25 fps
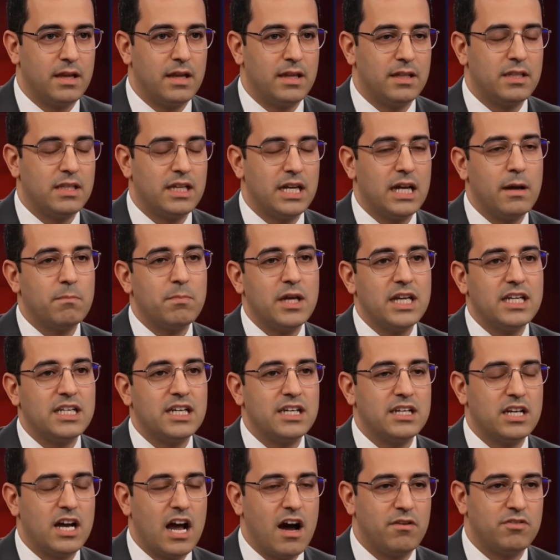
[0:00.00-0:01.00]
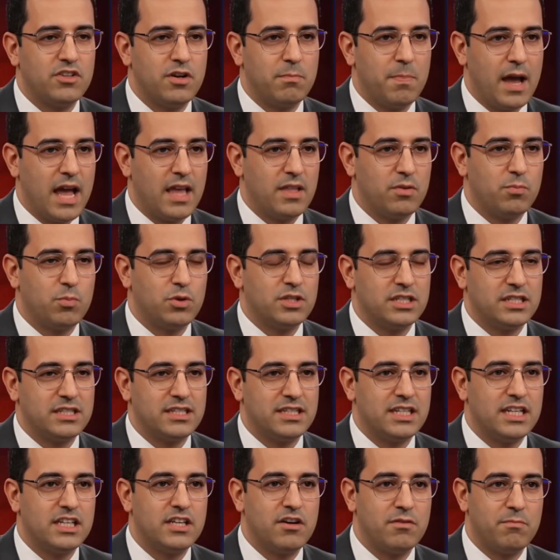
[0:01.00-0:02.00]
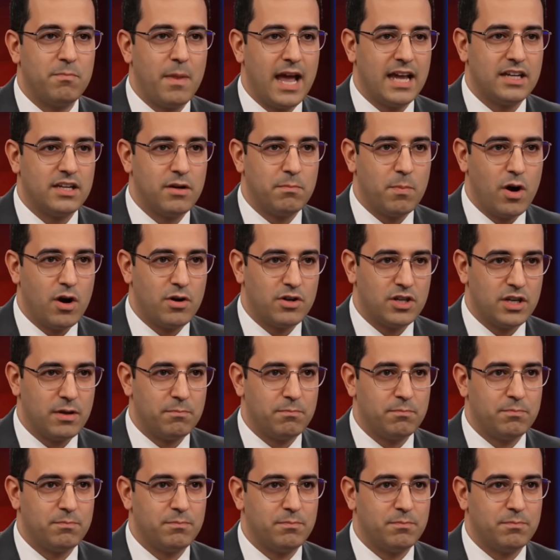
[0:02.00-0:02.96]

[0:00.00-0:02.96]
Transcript: The immediate aftermath was a scene of pandemonium.